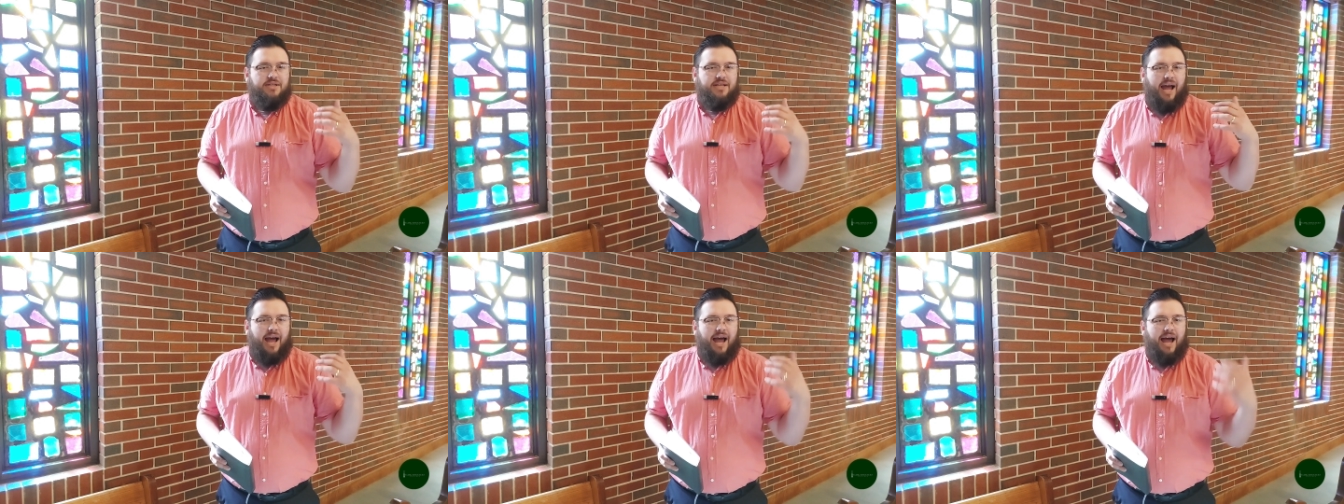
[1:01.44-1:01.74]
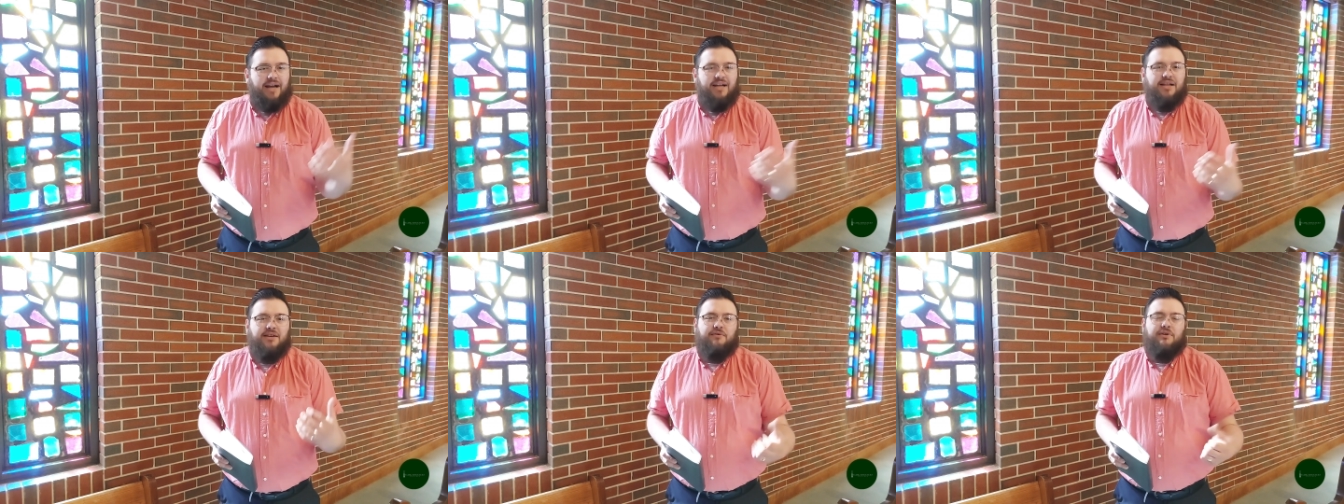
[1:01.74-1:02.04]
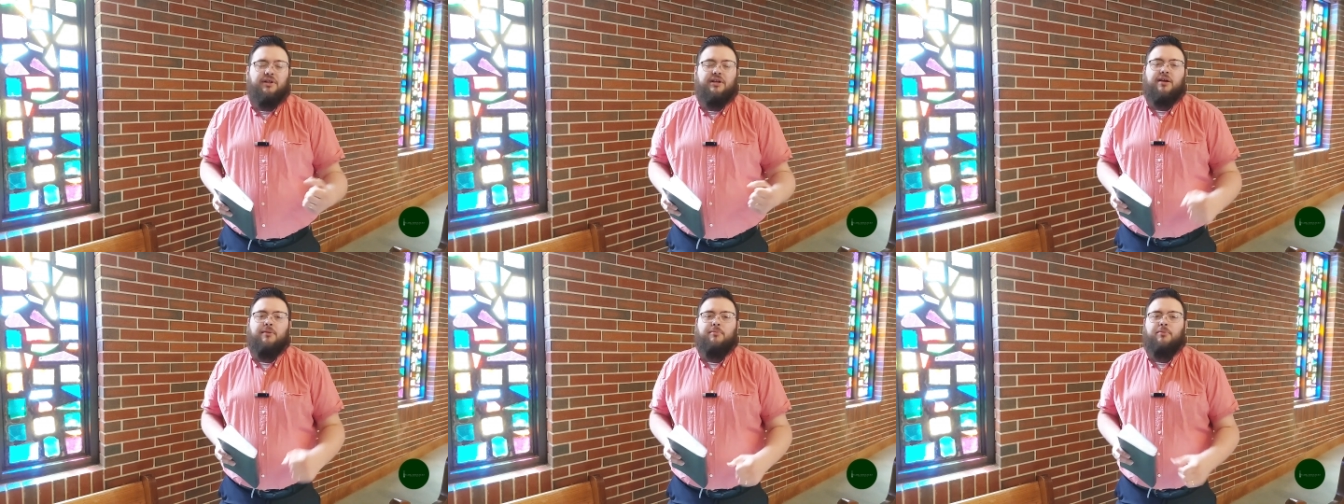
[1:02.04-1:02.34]
was
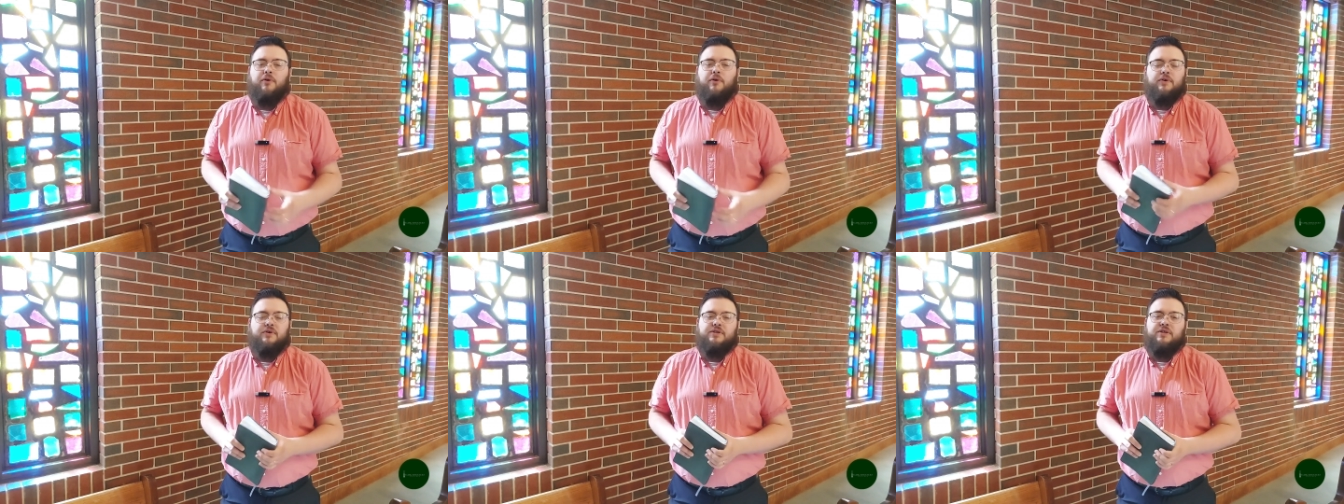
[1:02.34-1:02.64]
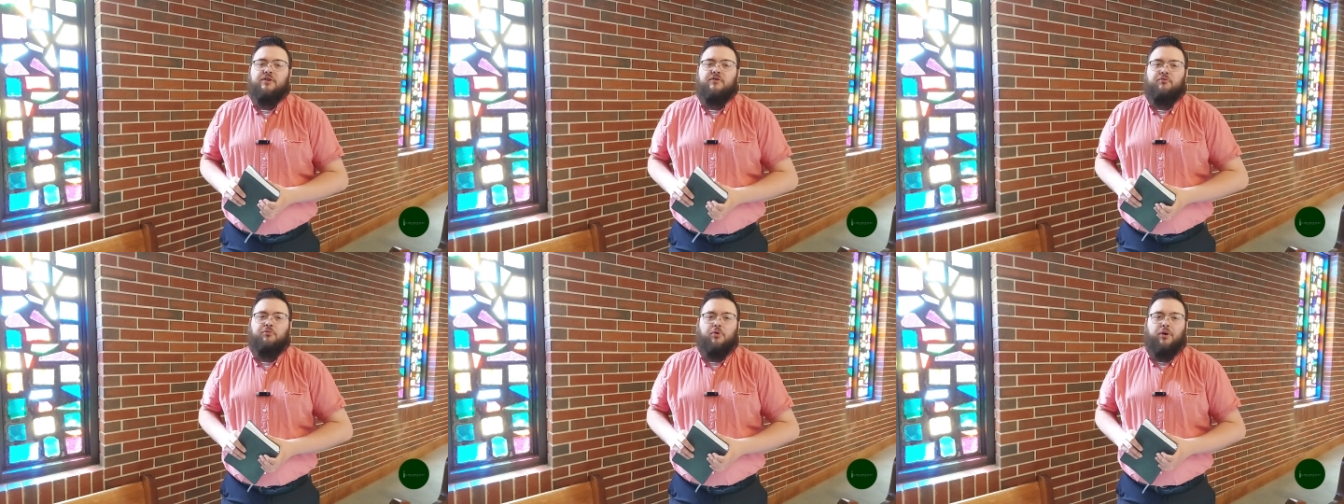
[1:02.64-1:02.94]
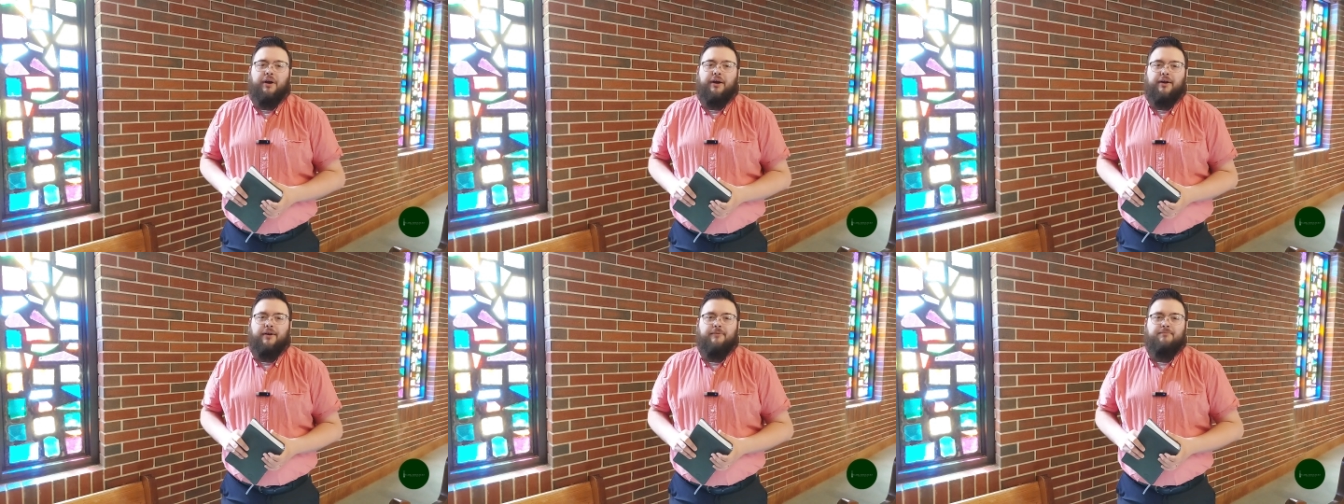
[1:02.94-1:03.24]
actively a person of
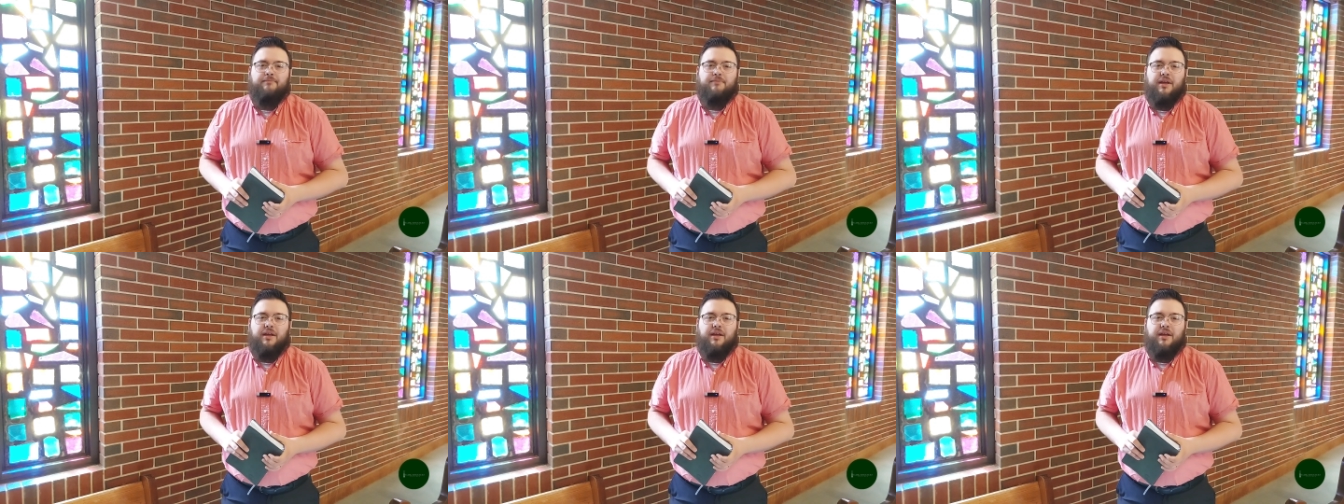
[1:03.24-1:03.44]
prayer.